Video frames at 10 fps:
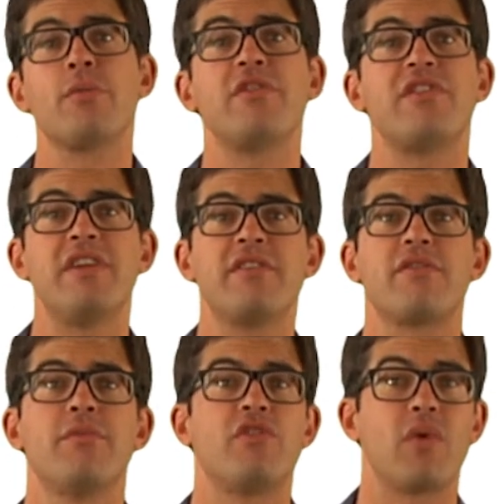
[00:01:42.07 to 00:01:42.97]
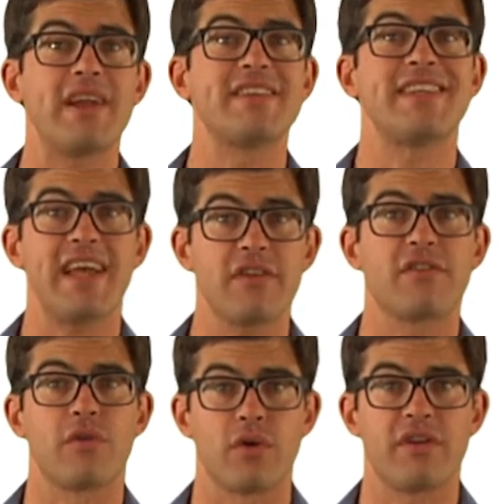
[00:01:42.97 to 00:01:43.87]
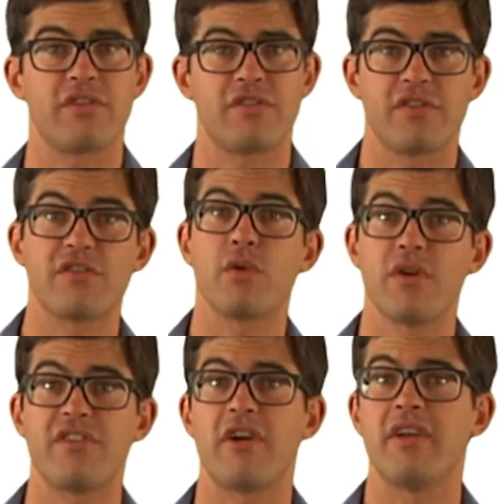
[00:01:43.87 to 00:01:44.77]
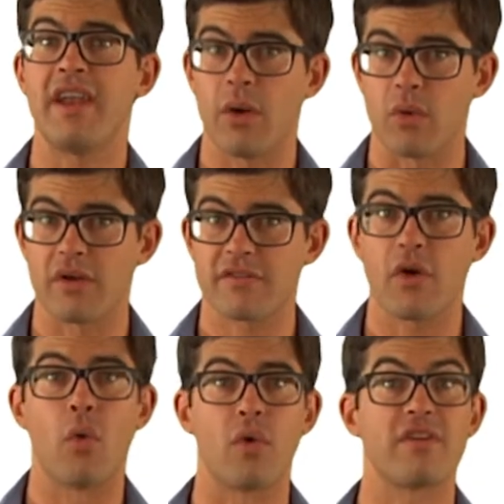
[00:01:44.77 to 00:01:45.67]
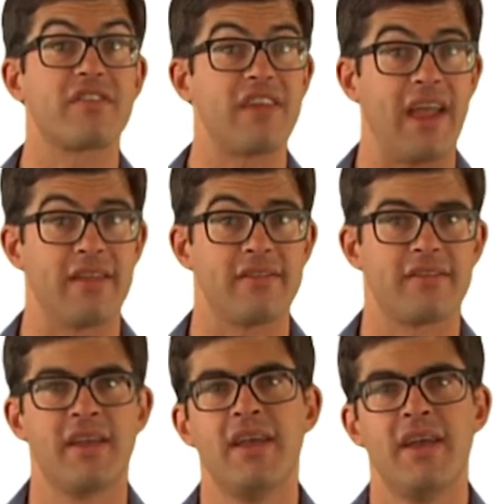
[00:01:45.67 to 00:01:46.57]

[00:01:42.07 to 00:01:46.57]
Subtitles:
machines from direct attached storage to storage area networks, or SANs.